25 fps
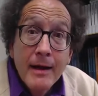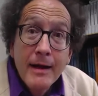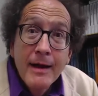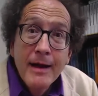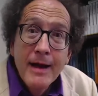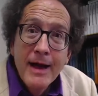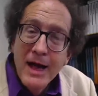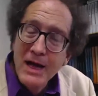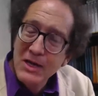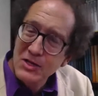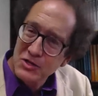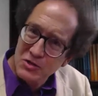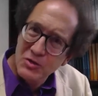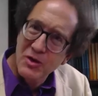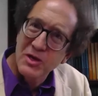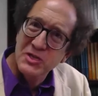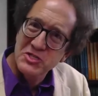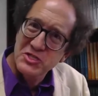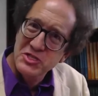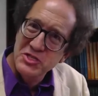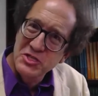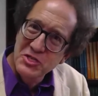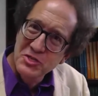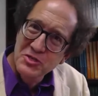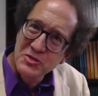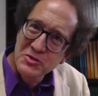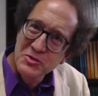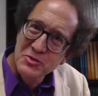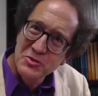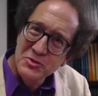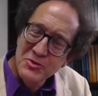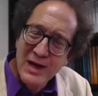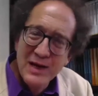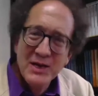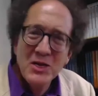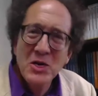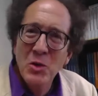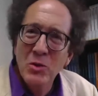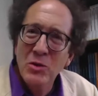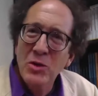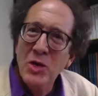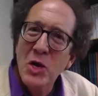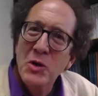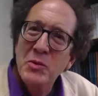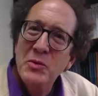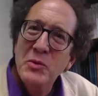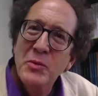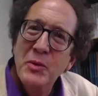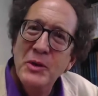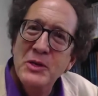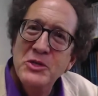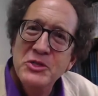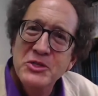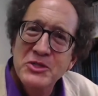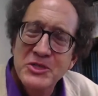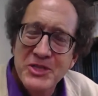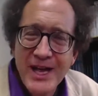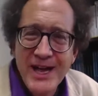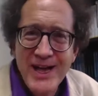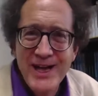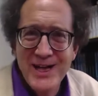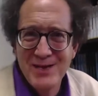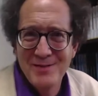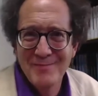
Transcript: and trust you and go along with what you say.